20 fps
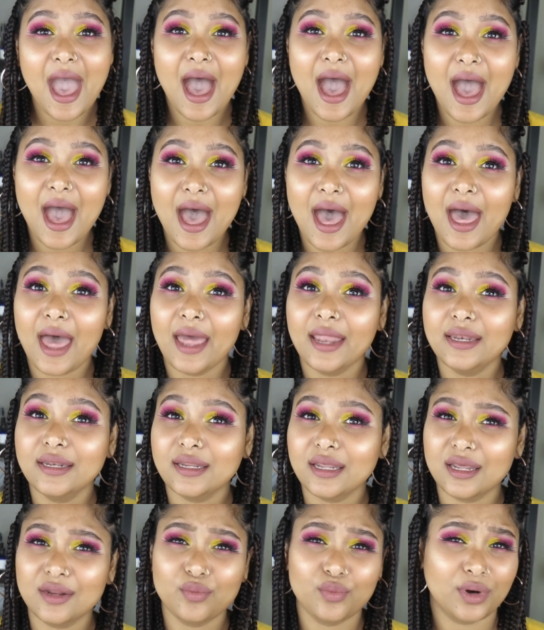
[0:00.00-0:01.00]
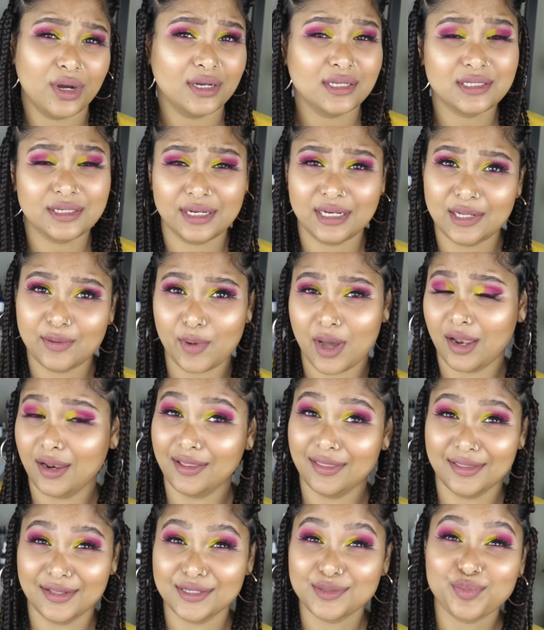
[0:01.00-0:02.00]
and it works really well
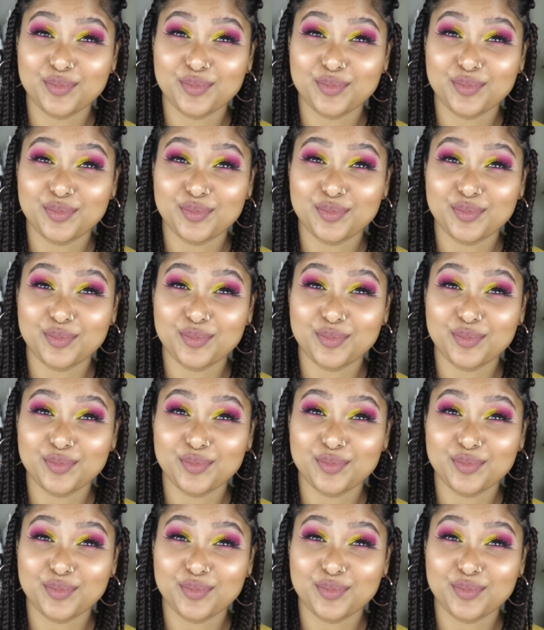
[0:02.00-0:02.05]
in this